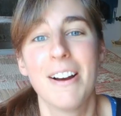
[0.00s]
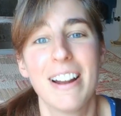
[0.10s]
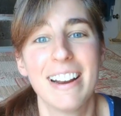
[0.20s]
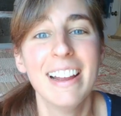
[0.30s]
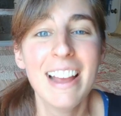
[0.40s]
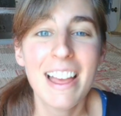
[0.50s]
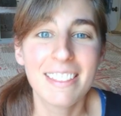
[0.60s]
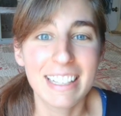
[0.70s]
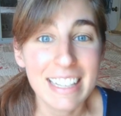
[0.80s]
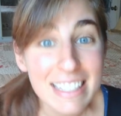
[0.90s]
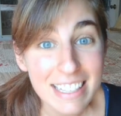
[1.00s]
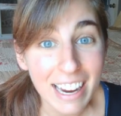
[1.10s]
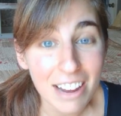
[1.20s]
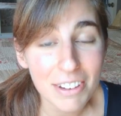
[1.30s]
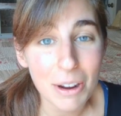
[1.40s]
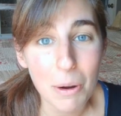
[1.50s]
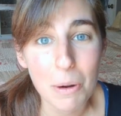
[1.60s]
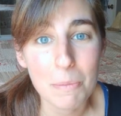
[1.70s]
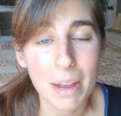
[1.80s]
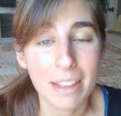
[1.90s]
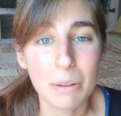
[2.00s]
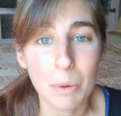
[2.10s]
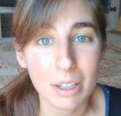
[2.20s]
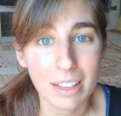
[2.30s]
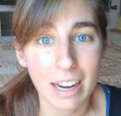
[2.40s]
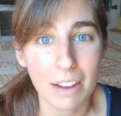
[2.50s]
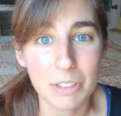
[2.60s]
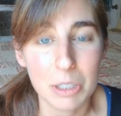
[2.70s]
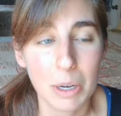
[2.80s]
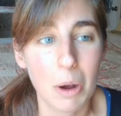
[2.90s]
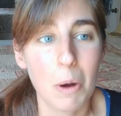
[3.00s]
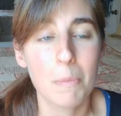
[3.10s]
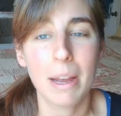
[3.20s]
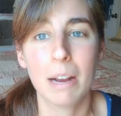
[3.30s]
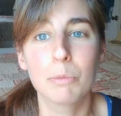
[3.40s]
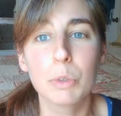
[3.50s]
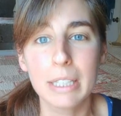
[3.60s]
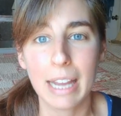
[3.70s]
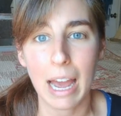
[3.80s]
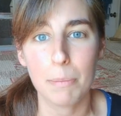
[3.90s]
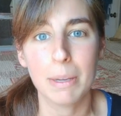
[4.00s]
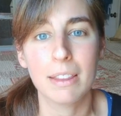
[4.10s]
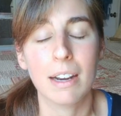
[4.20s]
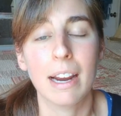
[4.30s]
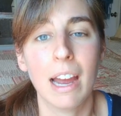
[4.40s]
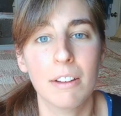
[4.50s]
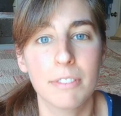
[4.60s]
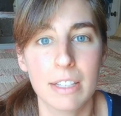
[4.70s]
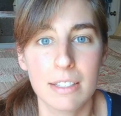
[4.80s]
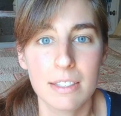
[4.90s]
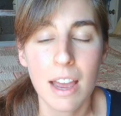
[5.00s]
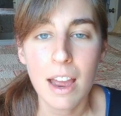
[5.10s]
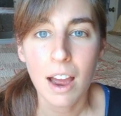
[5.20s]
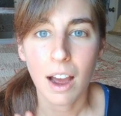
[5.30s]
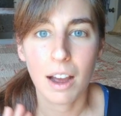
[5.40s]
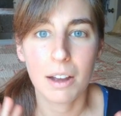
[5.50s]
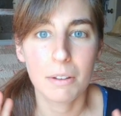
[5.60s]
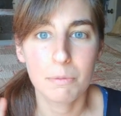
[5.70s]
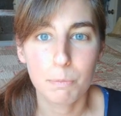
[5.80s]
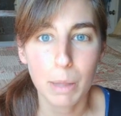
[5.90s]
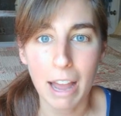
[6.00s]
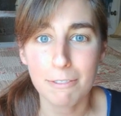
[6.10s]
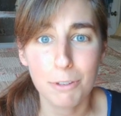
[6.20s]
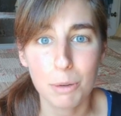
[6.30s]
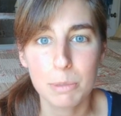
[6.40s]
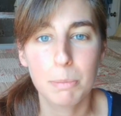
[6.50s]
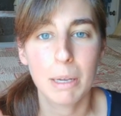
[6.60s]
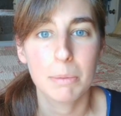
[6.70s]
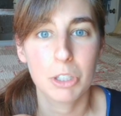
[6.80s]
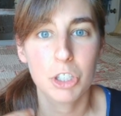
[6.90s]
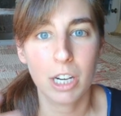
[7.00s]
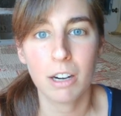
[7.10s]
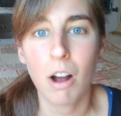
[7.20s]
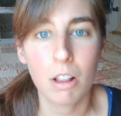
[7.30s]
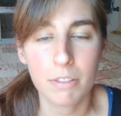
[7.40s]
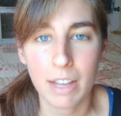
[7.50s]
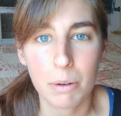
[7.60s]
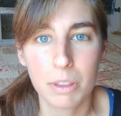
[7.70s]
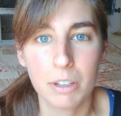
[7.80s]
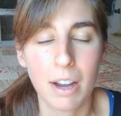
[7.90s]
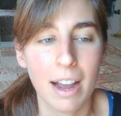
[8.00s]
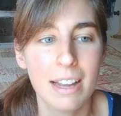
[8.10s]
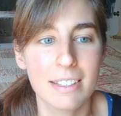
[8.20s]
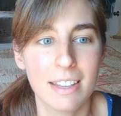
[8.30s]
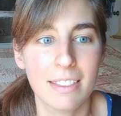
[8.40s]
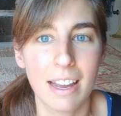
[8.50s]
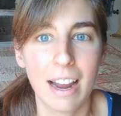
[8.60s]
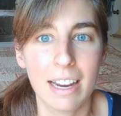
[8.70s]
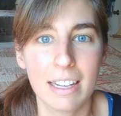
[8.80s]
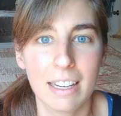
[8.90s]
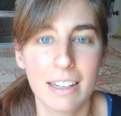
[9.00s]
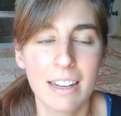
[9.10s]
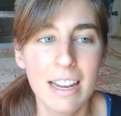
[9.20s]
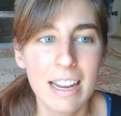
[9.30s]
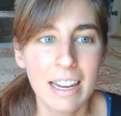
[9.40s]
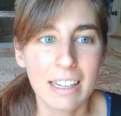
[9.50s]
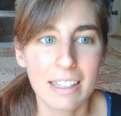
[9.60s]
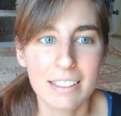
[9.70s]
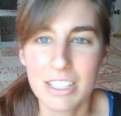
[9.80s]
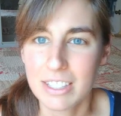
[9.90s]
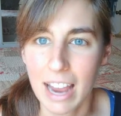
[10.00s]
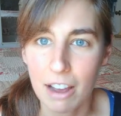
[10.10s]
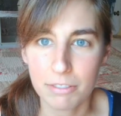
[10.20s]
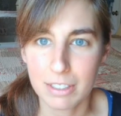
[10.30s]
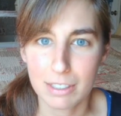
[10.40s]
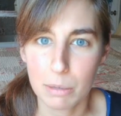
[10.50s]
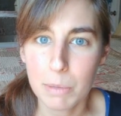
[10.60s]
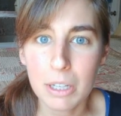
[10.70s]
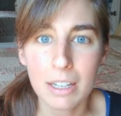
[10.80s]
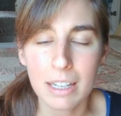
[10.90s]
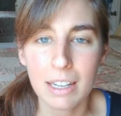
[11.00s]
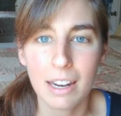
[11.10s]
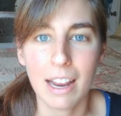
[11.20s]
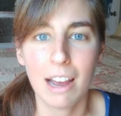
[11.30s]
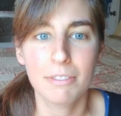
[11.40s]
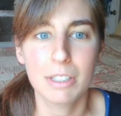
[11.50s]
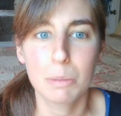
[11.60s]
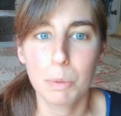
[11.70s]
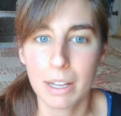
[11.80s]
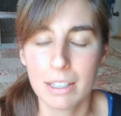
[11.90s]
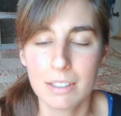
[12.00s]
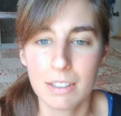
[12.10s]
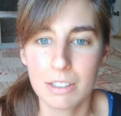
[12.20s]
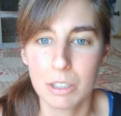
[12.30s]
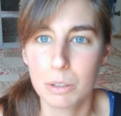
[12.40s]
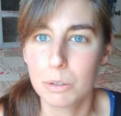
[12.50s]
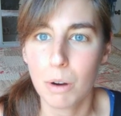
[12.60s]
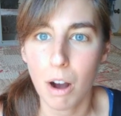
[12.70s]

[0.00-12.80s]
on the kids I have at home and the work that I have to do at home. And I'm really happy that I have this uh, platform to be able to share all of that with you guys and that I can just have this community and have this place to